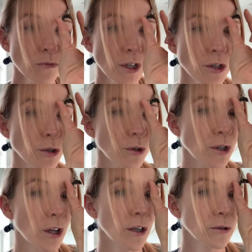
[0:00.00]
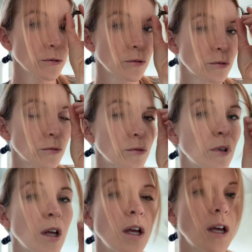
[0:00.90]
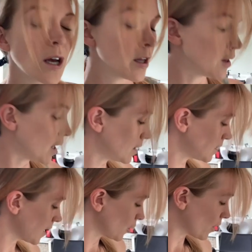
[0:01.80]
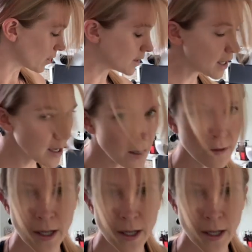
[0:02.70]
it's short to long? And then take your hair down